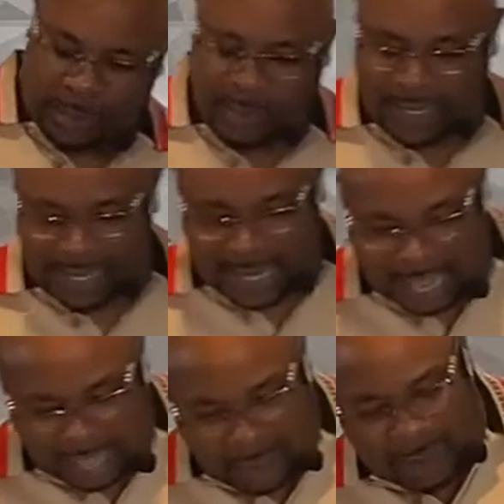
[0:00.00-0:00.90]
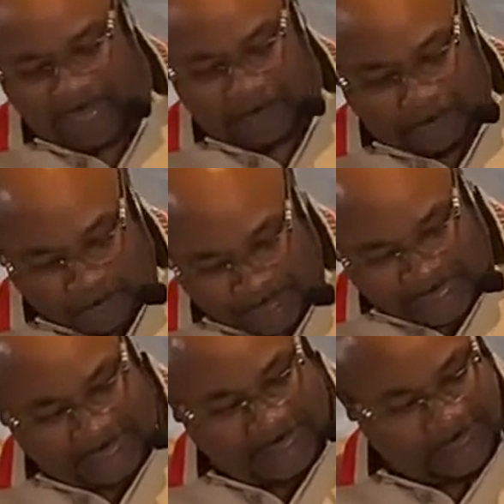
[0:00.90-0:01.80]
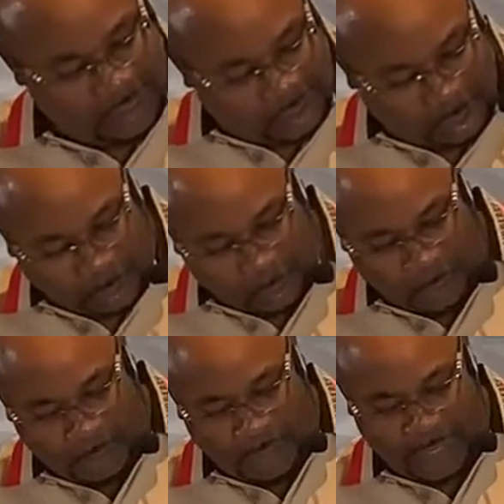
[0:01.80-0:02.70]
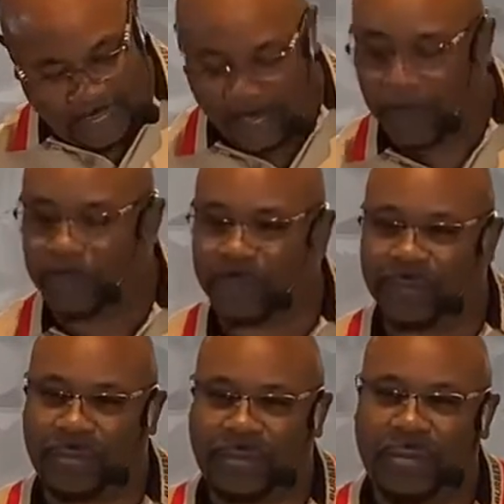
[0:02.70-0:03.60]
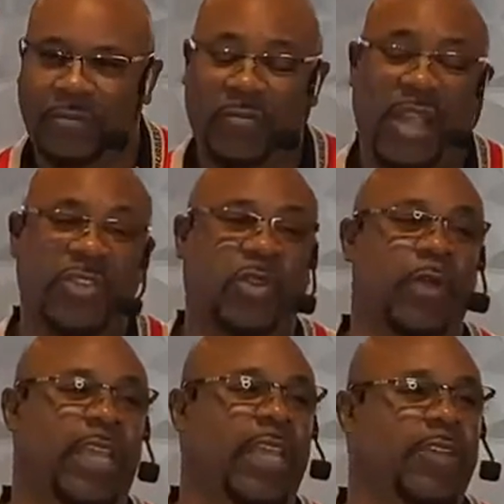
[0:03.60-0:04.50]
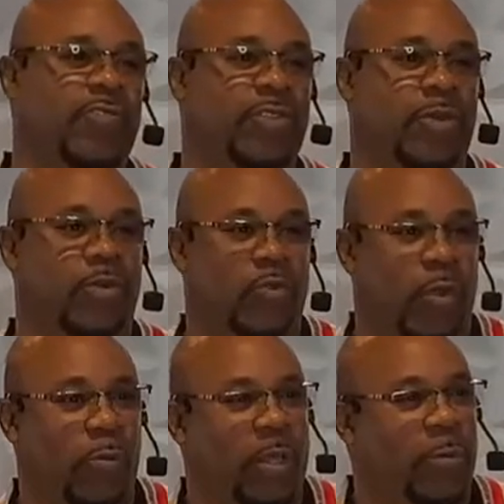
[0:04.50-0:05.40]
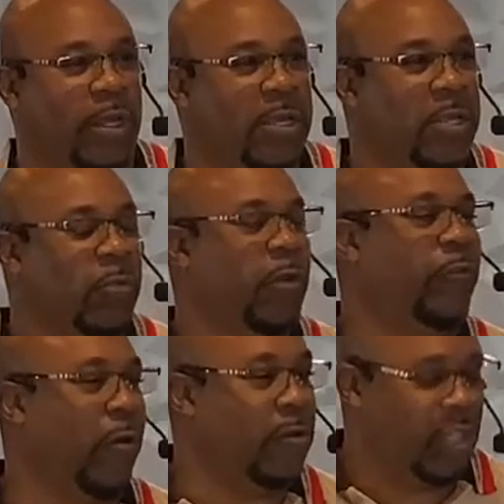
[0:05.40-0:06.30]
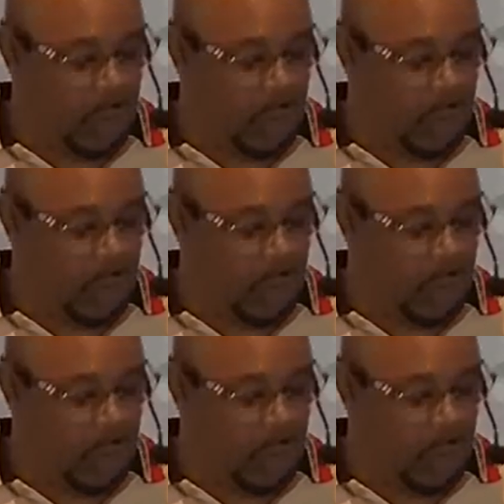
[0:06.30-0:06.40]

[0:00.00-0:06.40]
and how it pointed to him. So he introduced what we would refer to